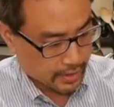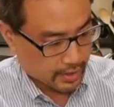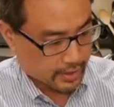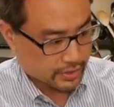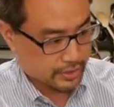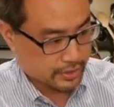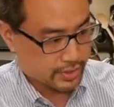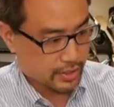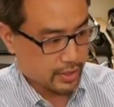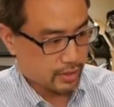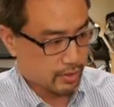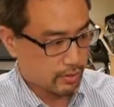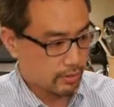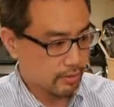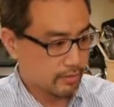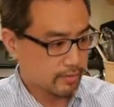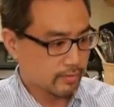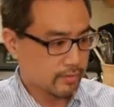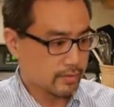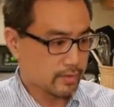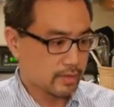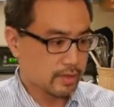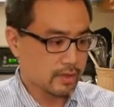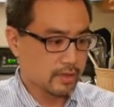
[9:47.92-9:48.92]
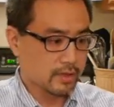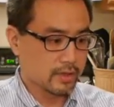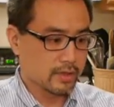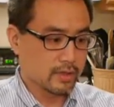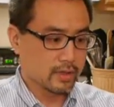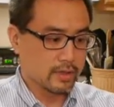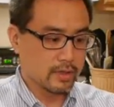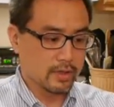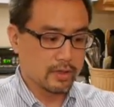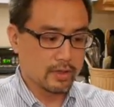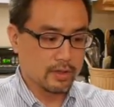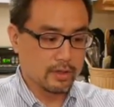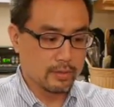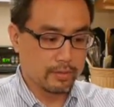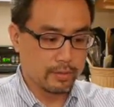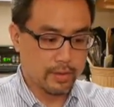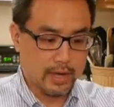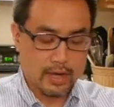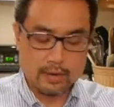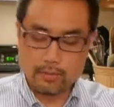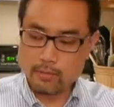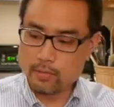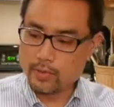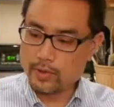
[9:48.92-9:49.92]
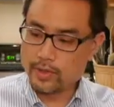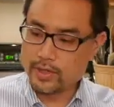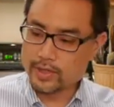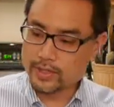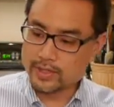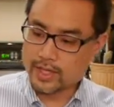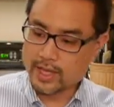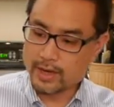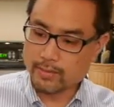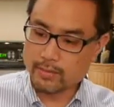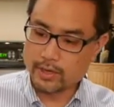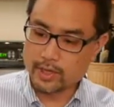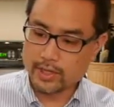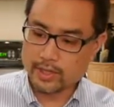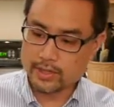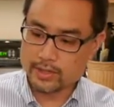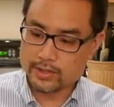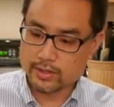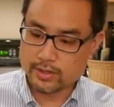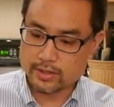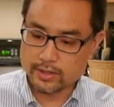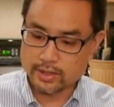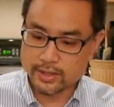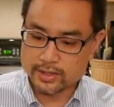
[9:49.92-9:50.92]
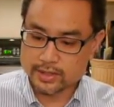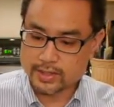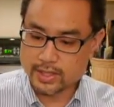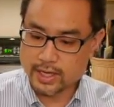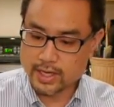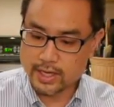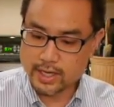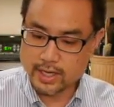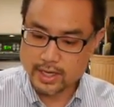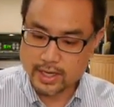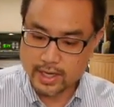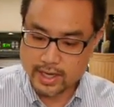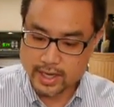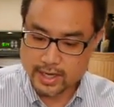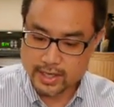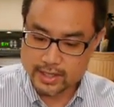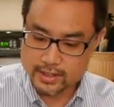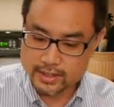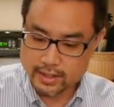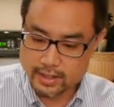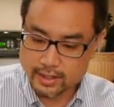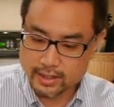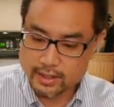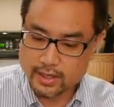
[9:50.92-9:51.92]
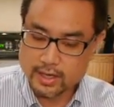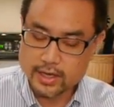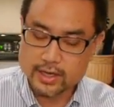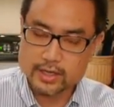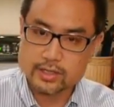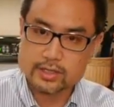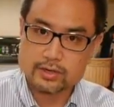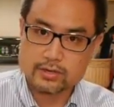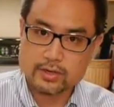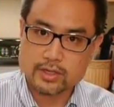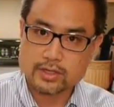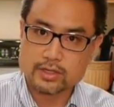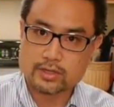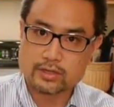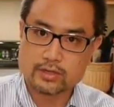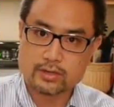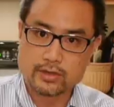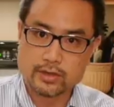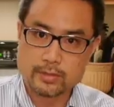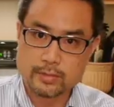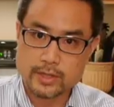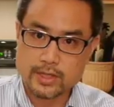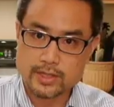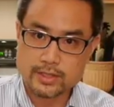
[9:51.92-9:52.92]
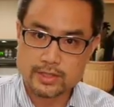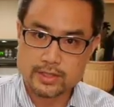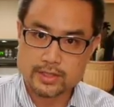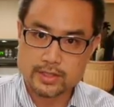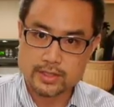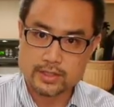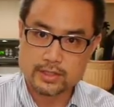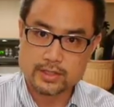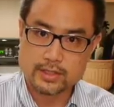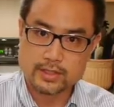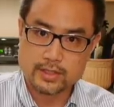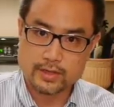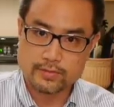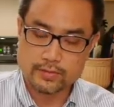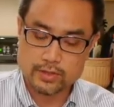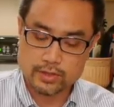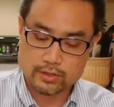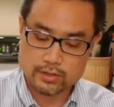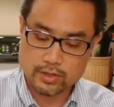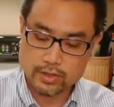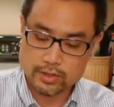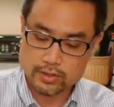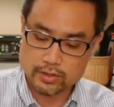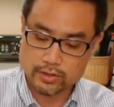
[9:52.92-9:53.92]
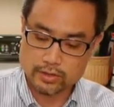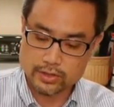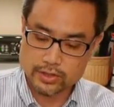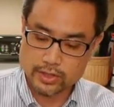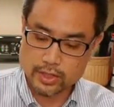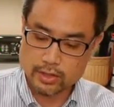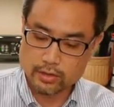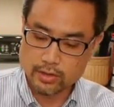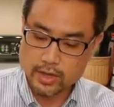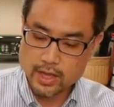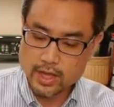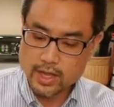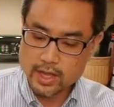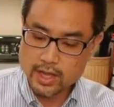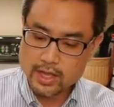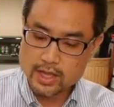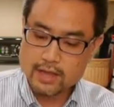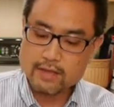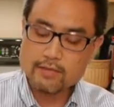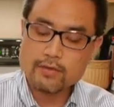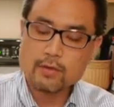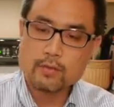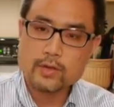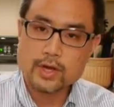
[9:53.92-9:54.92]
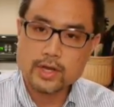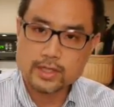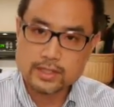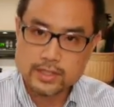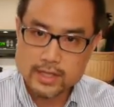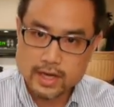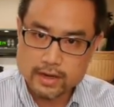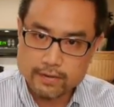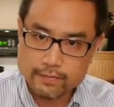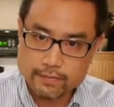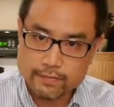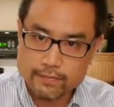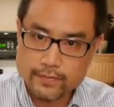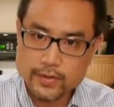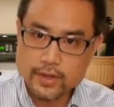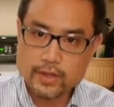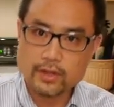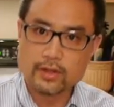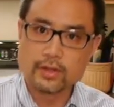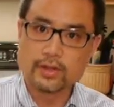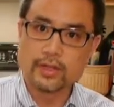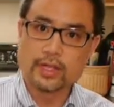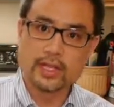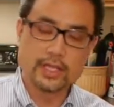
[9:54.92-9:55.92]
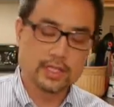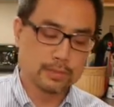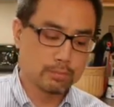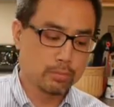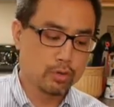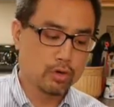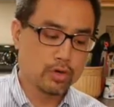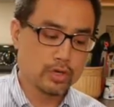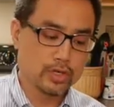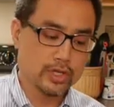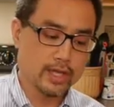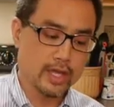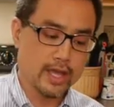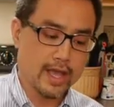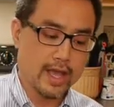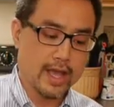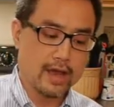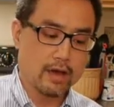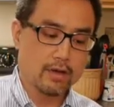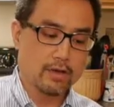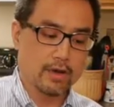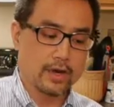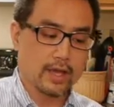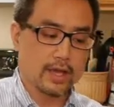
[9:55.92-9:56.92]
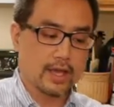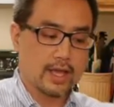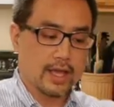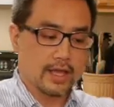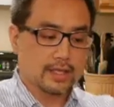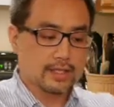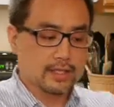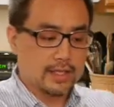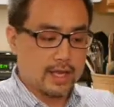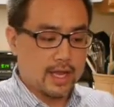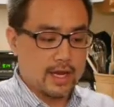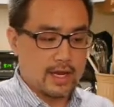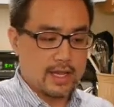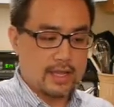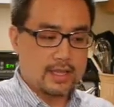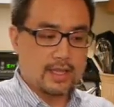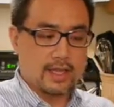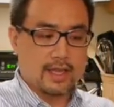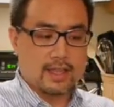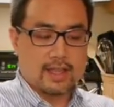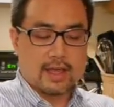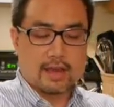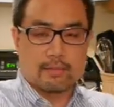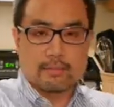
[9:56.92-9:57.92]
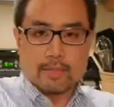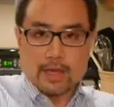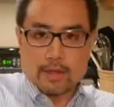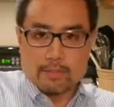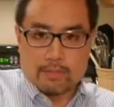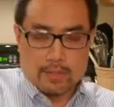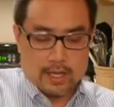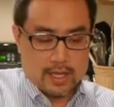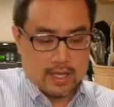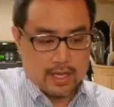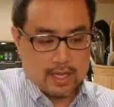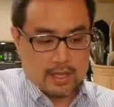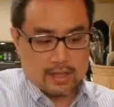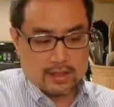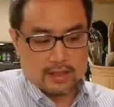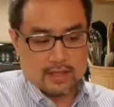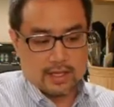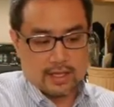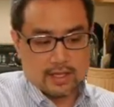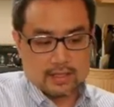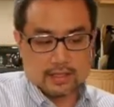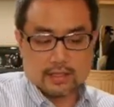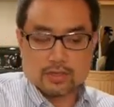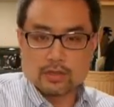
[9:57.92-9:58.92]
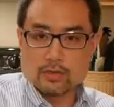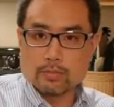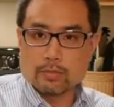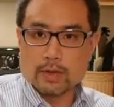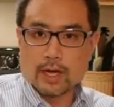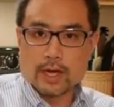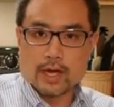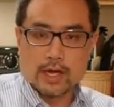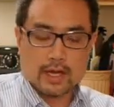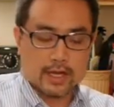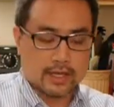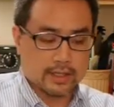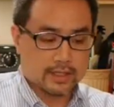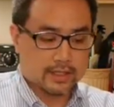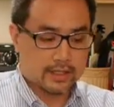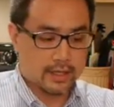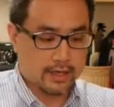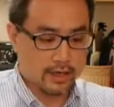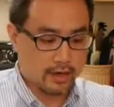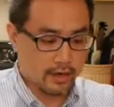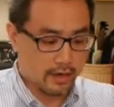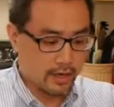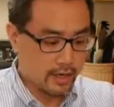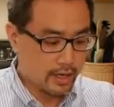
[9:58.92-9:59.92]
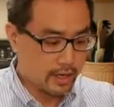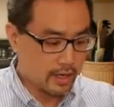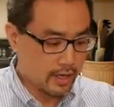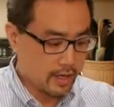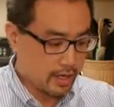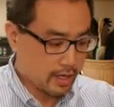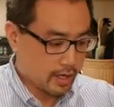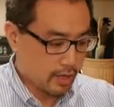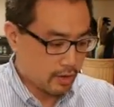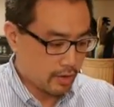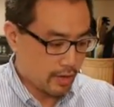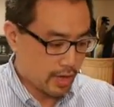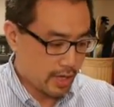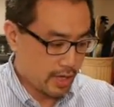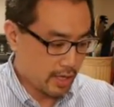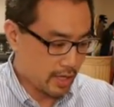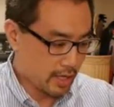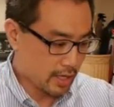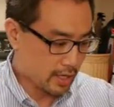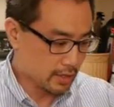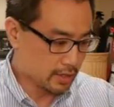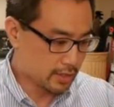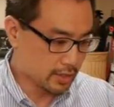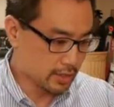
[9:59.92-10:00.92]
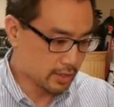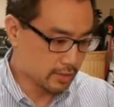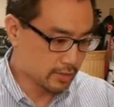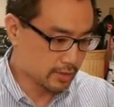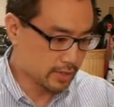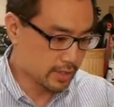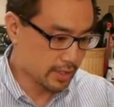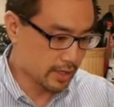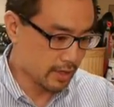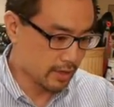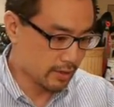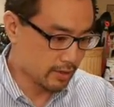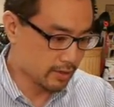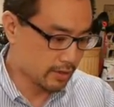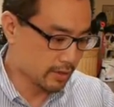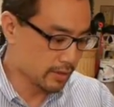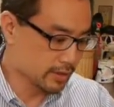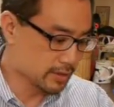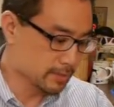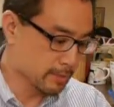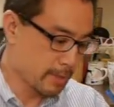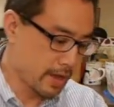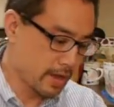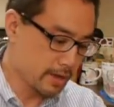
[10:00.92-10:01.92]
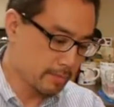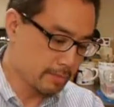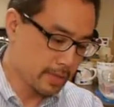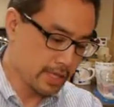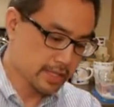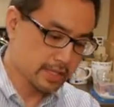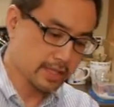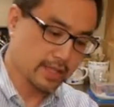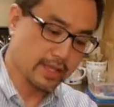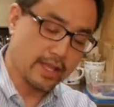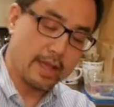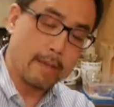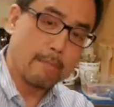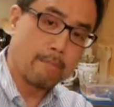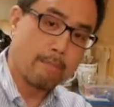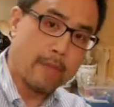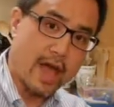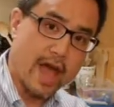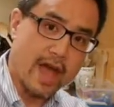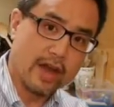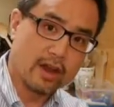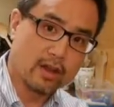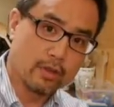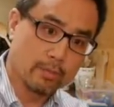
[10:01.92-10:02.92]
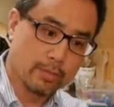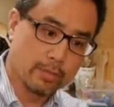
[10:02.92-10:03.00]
So the problem with this camera insert is that it has a lot of structure to it. I mean, this is a stiff structure, so even when it's not filled, it's pushing out against anything that might be in these two pockets here, creating issues there. It's basically a battle